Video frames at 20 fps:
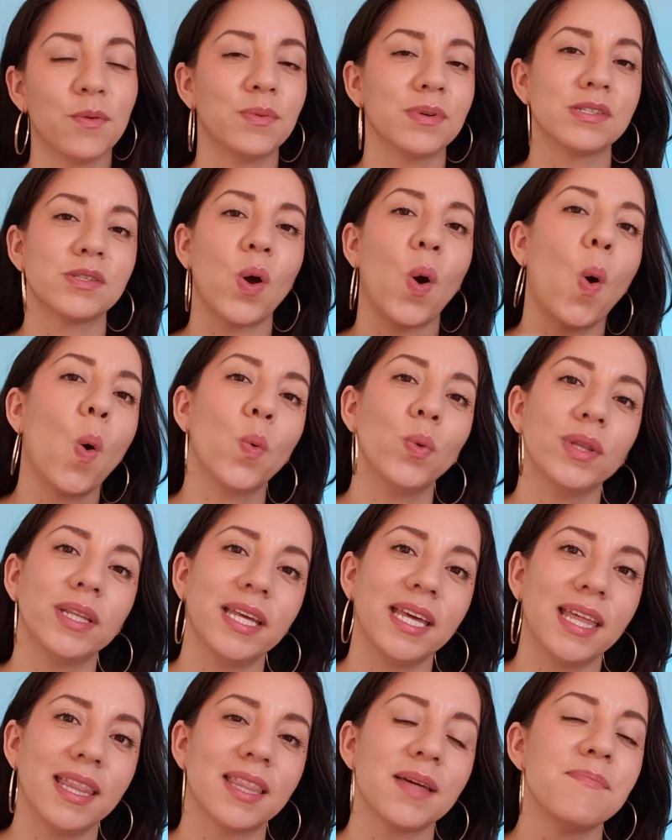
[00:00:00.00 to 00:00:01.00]
was
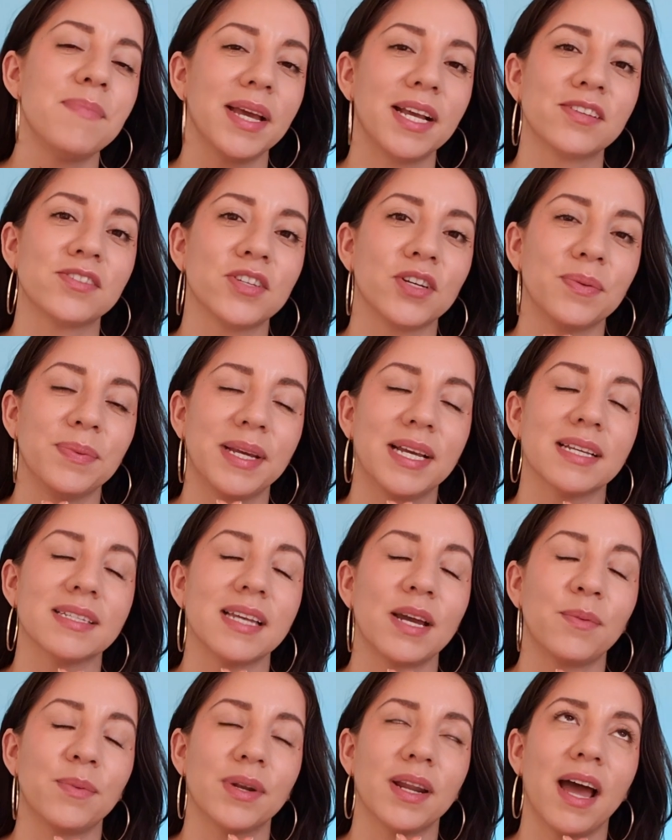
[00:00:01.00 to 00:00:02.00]
only the mixer because
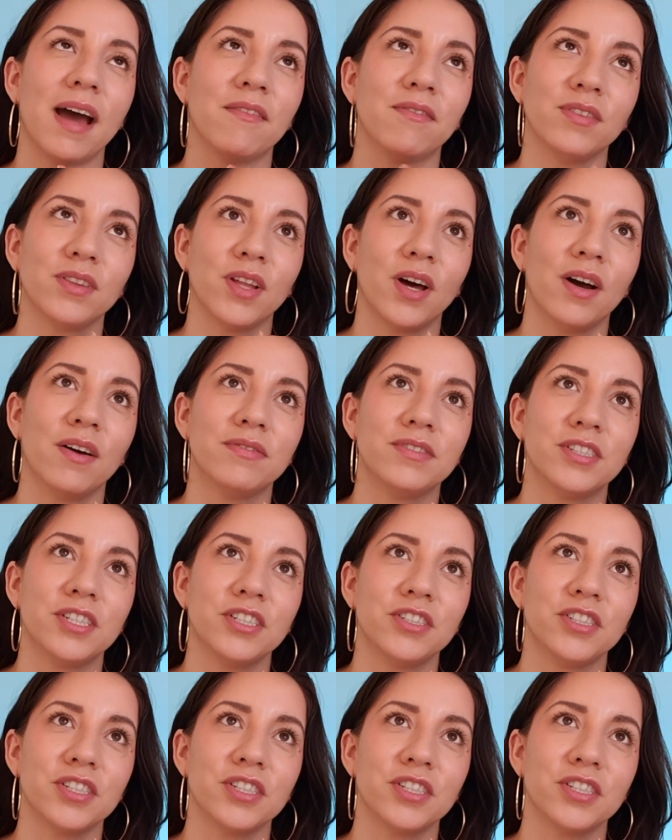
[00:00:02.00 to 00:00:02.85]
I would have loved to